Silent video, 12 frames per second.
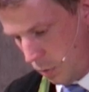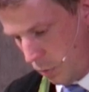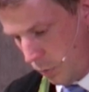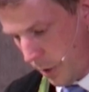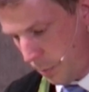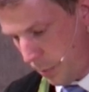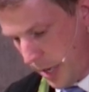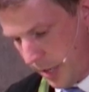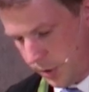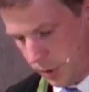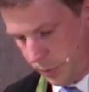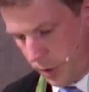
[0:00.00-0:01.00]
where
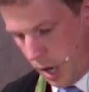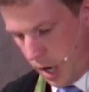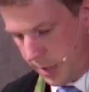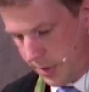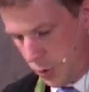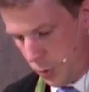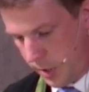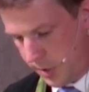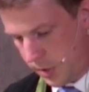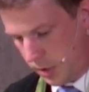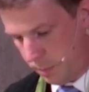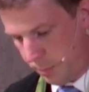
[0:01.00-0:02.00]
praise of God
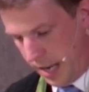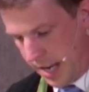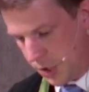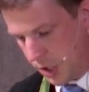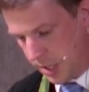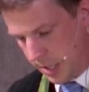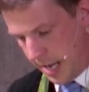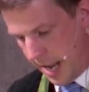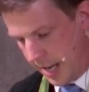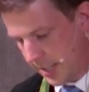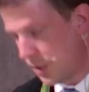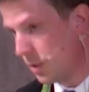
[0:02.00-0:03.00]
joins compassionate
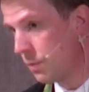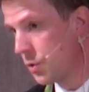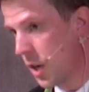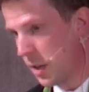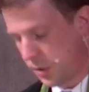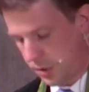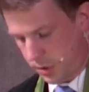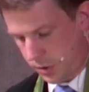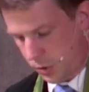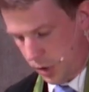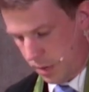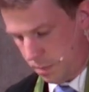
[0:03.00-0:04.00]
acts of
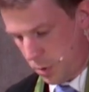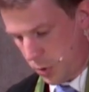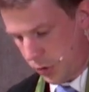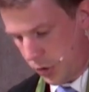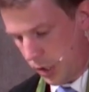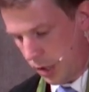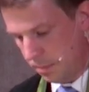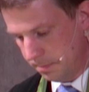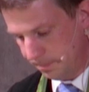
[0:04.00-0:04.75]
justice and mercy.